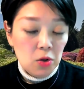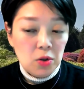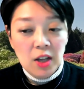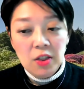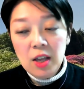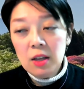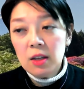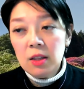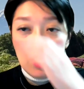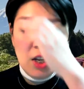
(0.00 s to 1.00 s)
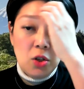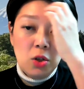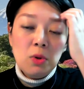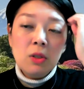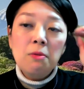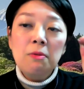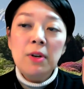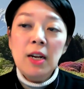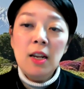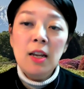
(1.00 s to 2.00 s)
So I think the issue was a
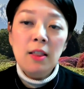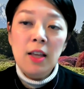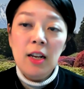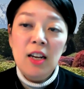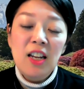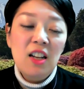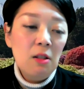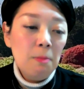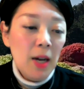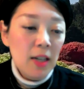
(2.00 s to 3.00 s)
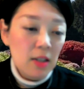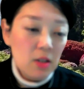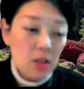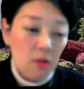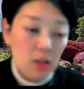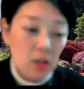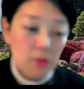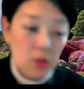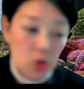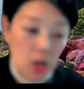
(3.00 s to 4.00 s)
really like a legal binding
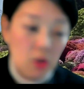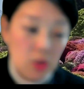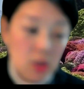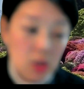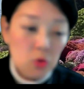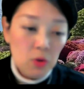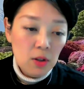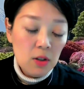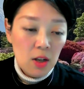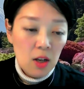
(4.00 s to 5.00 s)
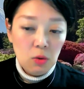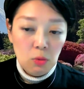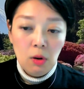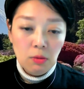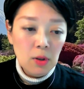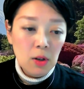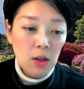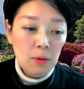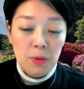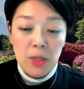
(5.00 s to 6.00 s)
surrounding the JRCS during the Second World
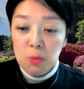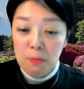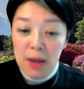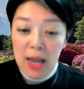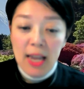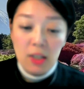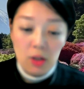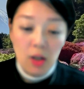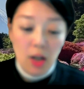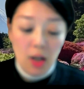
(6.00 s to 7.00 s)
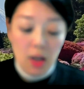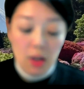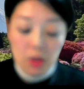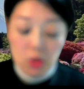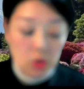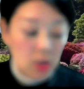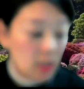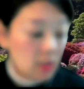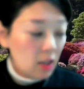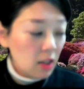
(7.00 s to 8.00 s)
War, which made the
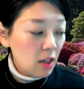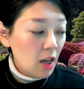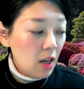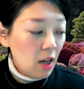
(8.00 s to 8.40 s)
society